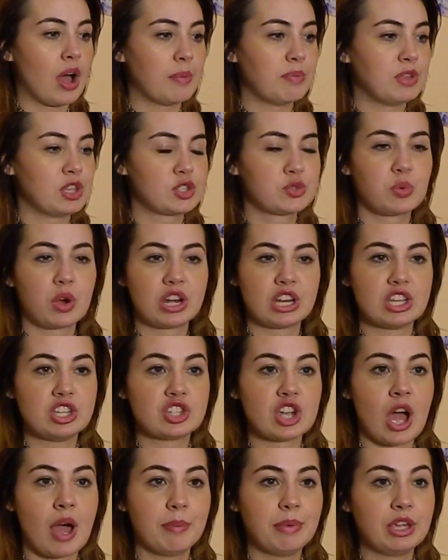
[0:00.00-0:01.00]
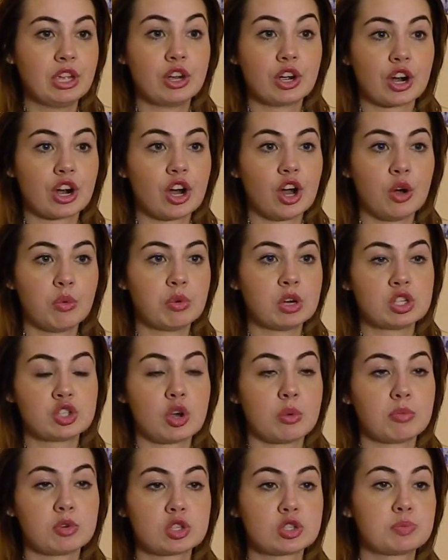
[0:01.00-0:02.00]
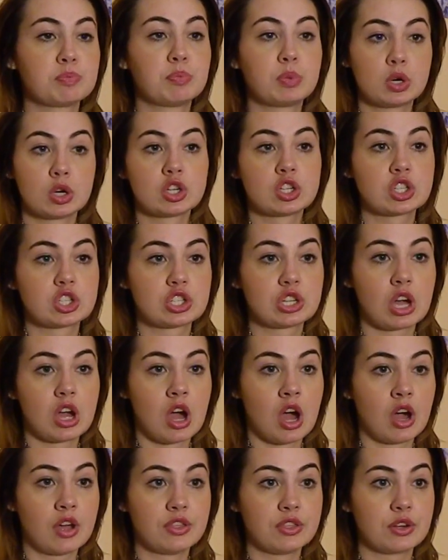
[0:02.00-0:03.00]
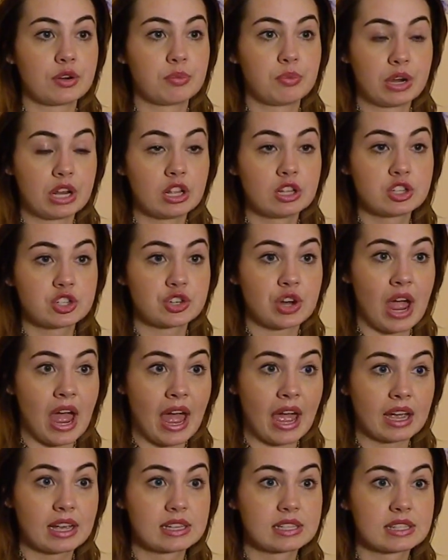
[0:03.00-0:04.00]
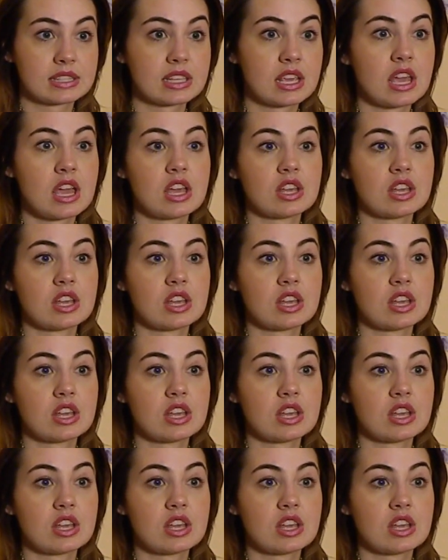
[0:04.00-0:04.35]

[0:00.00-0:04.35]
this one hijabi girl was almost pushed on the rail tracks.